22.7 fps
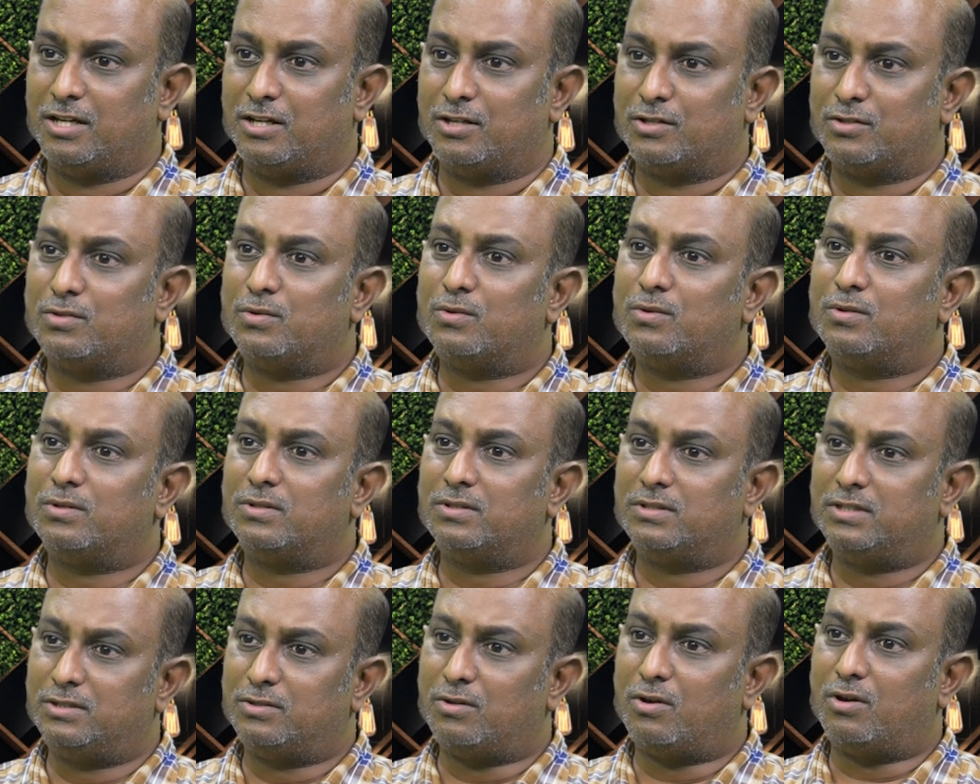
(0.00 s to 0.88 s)
So
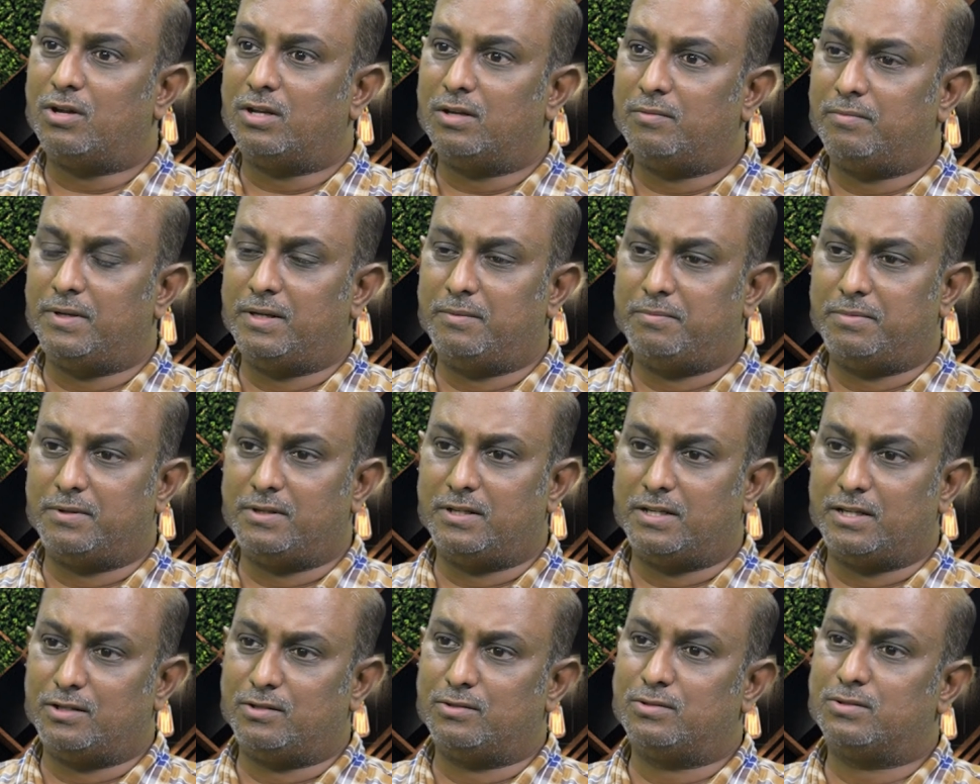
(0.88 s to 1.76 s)
these all people,
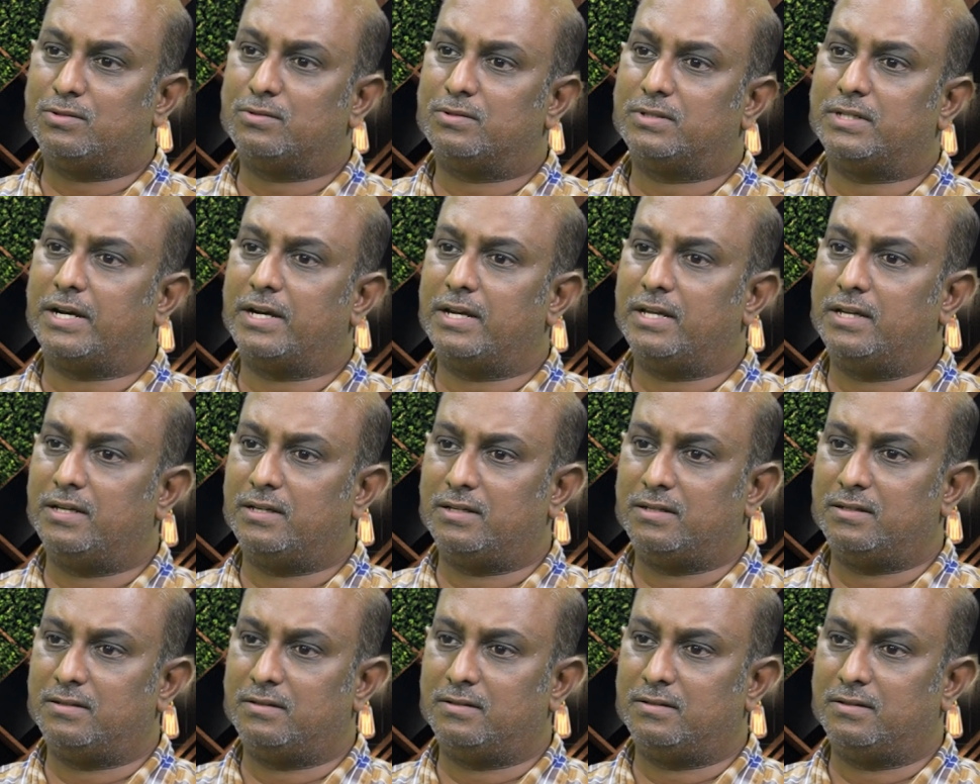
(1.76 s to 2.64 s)
they used to study
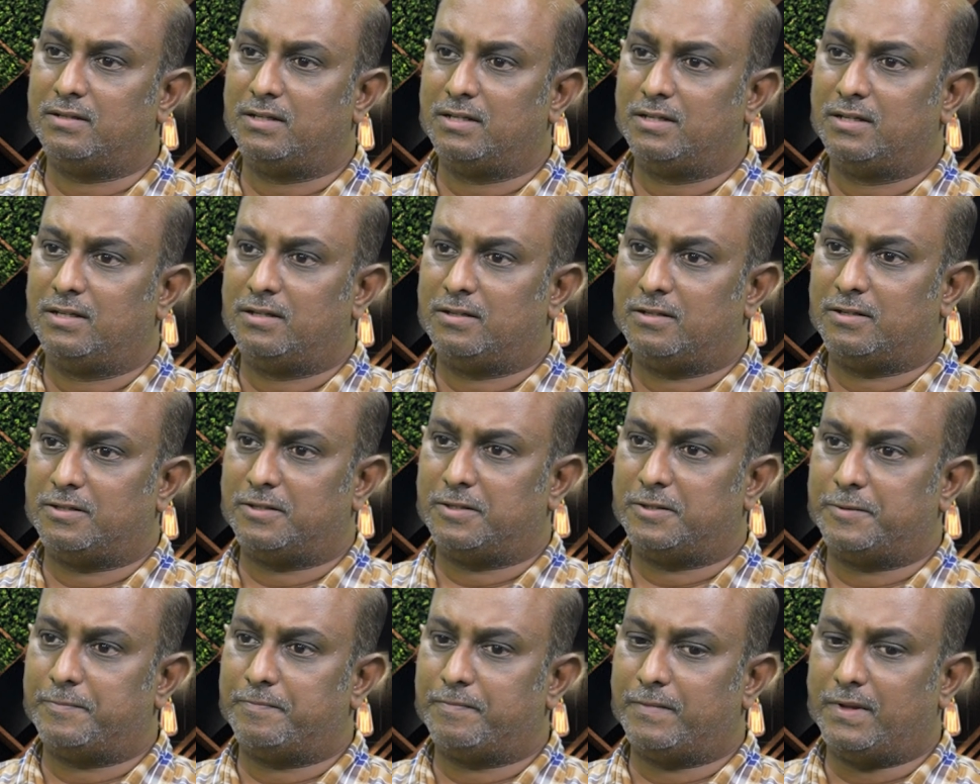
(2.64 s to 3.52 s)
in
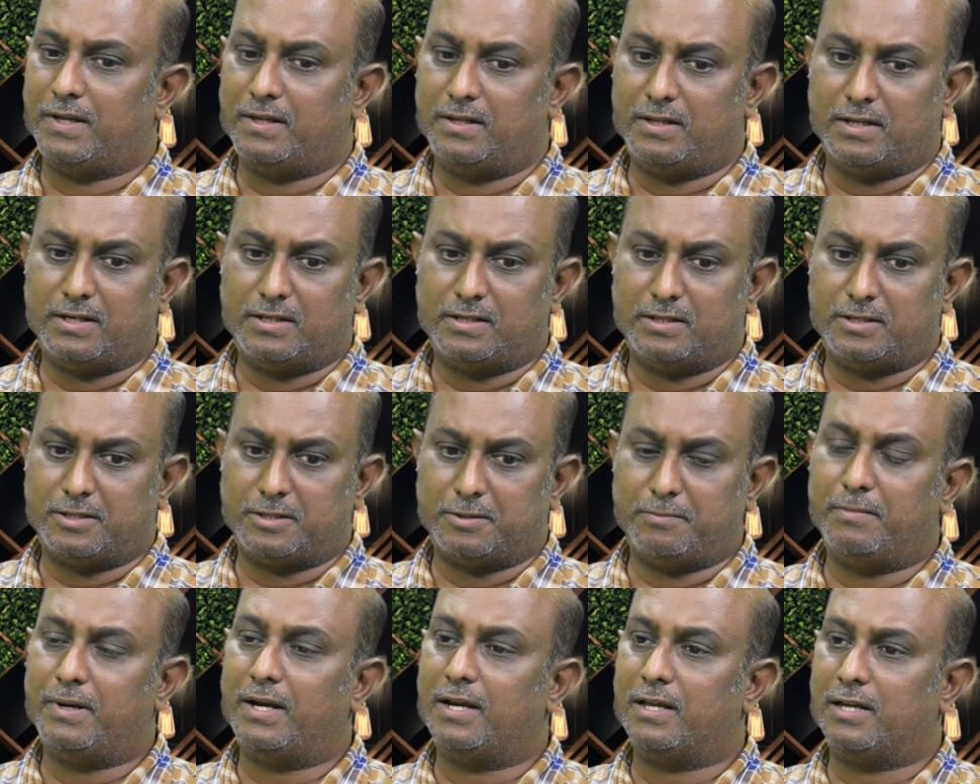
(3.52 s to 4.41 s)
that
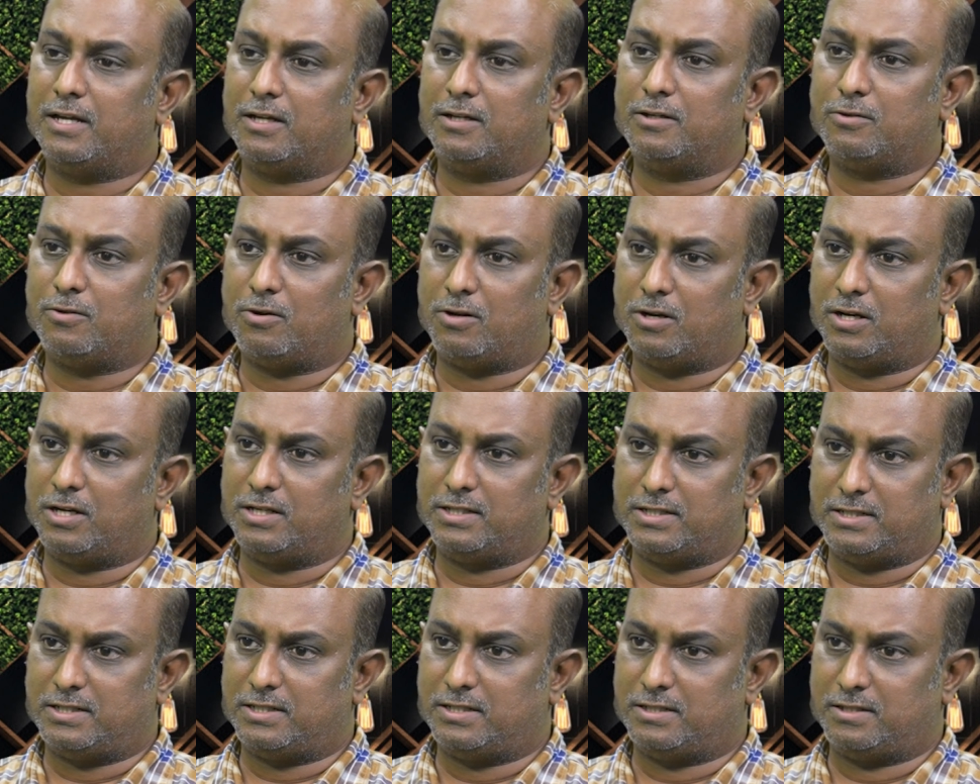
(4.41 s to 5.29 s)
medical college
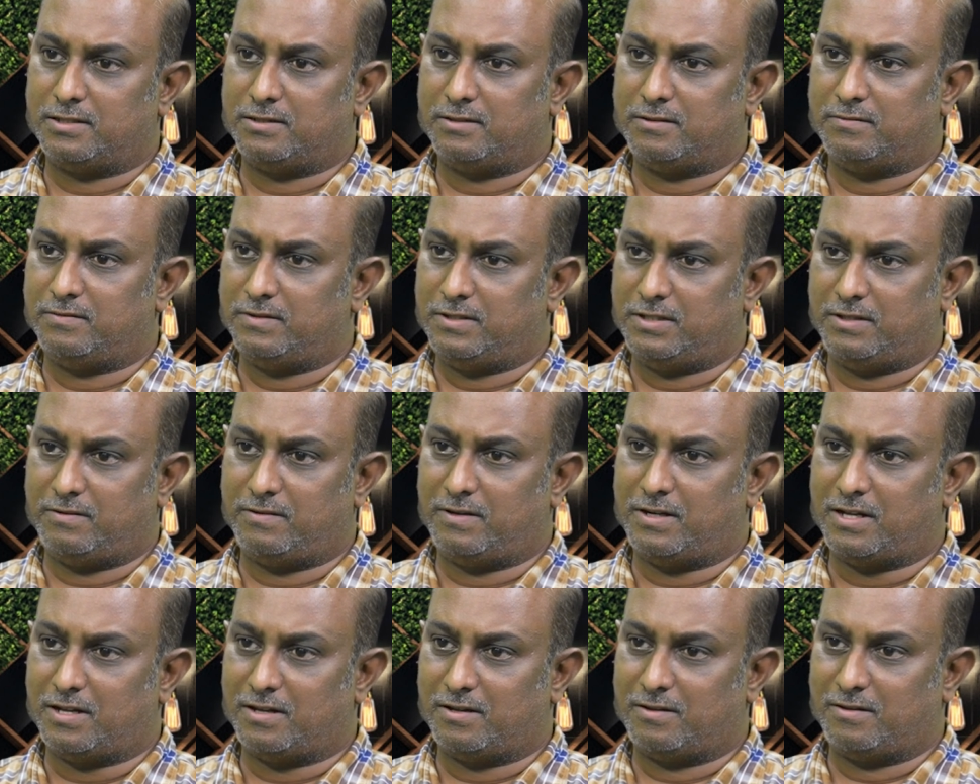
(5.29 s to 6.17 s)
at
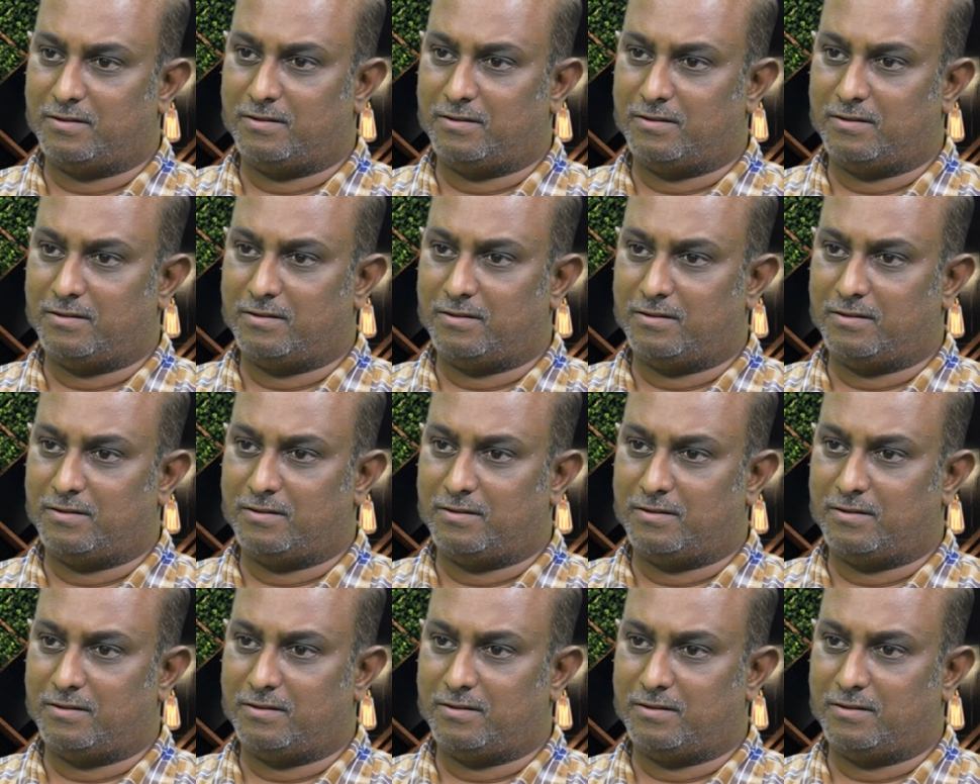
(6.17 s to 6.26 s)
Vijayawada.